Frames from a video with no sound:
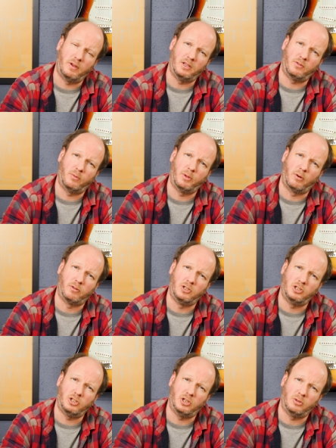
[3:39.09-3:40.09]
of it is from the
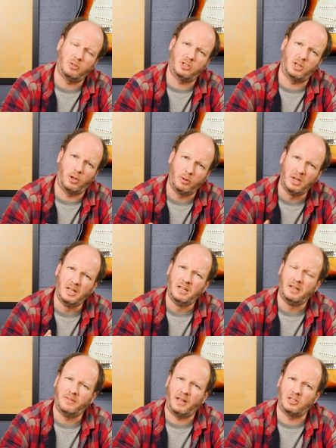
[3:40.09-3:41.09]
orange juice. So
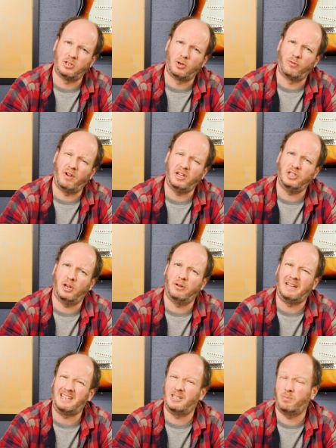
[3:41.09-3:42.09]
that's the sort of ratio
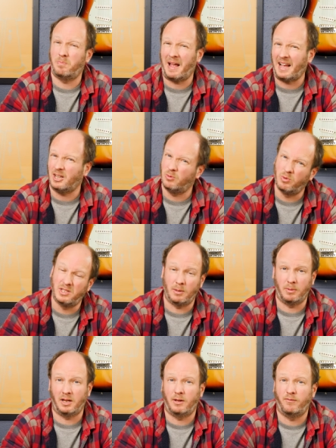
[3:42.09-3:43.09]
you'd expect with
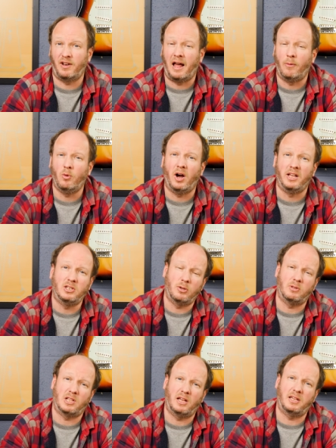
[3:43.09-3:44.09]
something like a flat white.
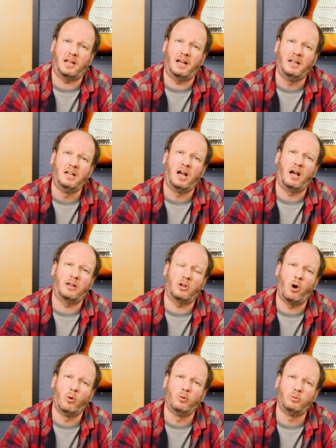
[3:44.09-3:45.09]
So it's like a, a
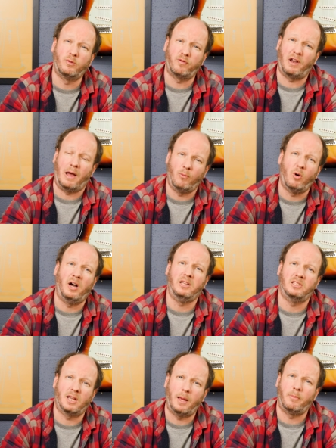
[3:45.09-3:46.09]
cold flat
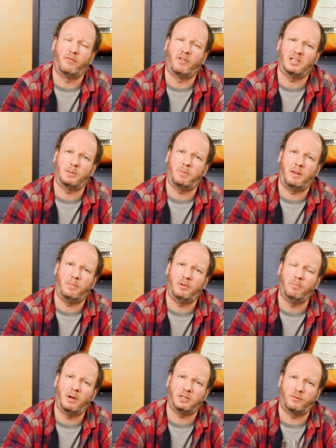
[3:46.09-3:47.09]
white type of recipe,
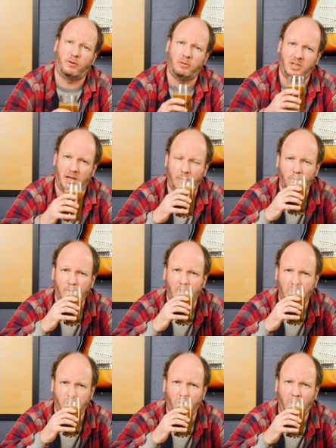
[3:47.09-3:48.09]
but much fruitier.
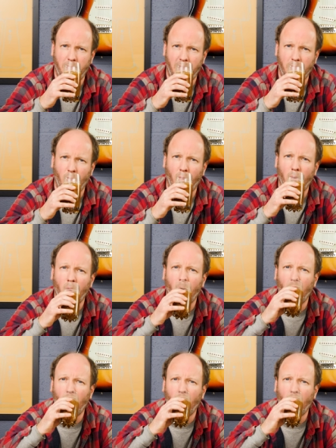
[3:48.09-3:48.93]
Let's try a bit more.